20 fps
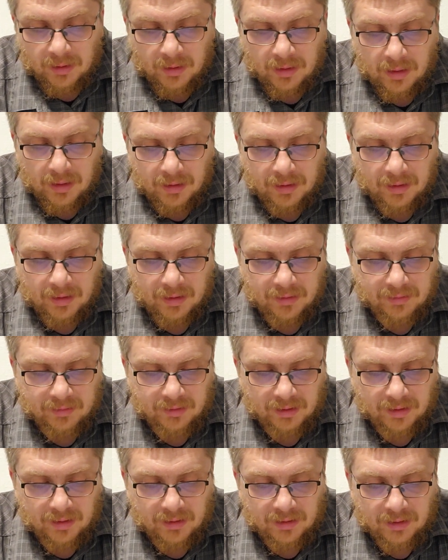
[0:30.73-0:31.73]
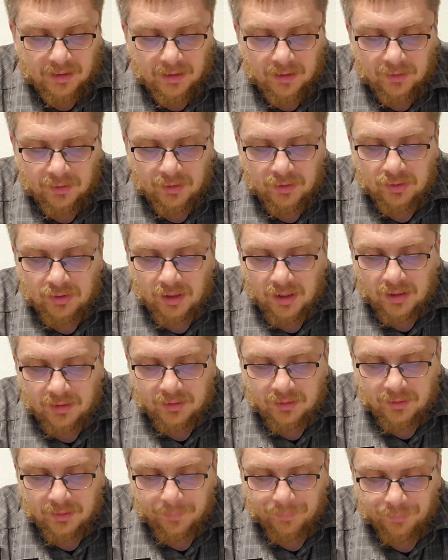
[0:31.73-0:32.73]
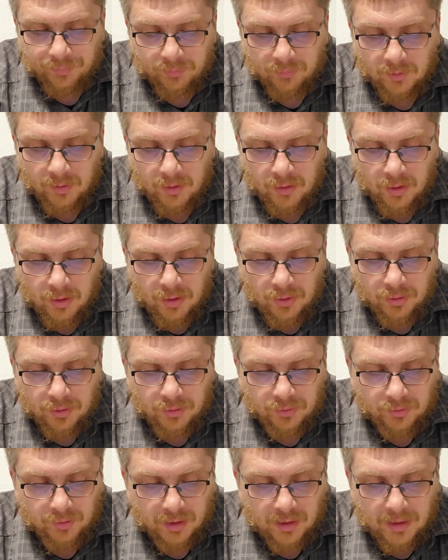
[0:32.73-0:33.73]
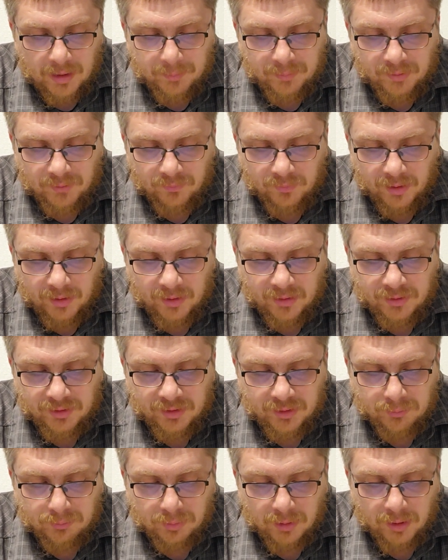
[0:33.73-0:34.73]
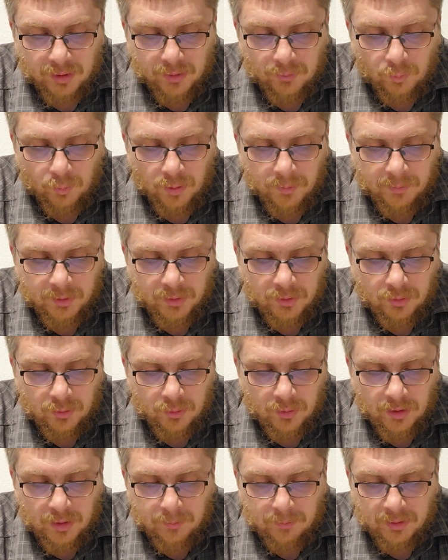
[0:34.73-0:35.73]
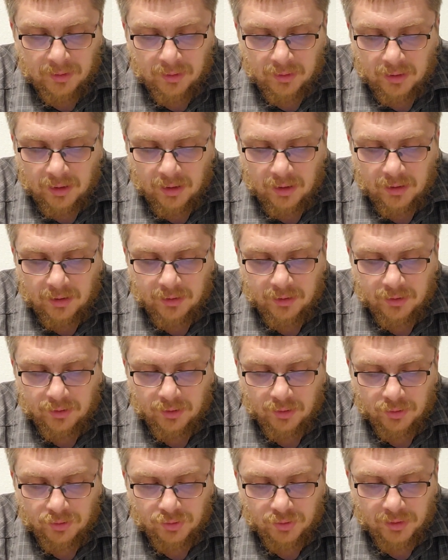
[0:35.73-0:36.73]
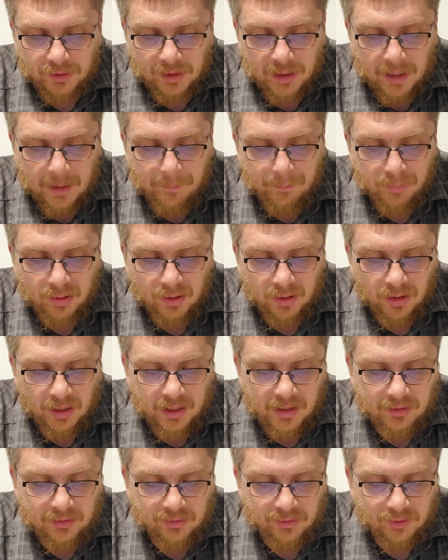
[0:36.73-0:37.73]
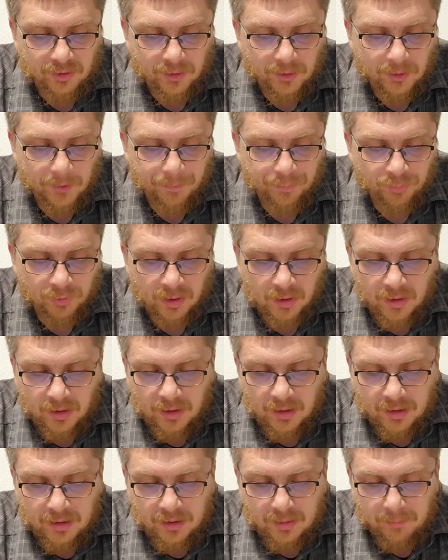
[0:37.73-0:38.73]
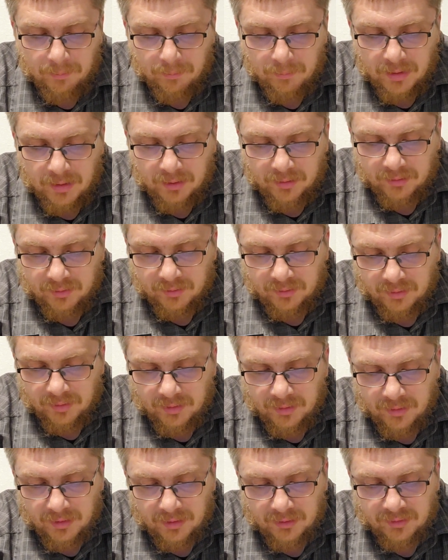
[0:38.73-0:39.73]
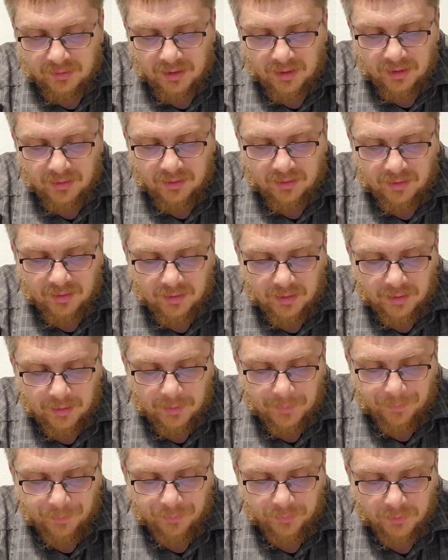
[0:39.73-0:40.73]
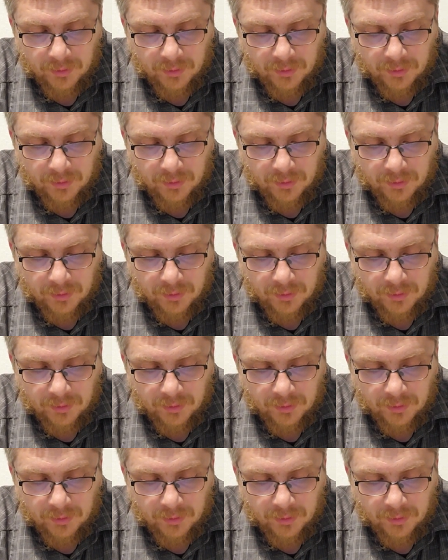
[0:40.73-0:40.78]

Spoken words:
and he sat down and taught them. The scribes and Pharisees brought a woman who had been caught in adultery and placed her in the midst. They said to him,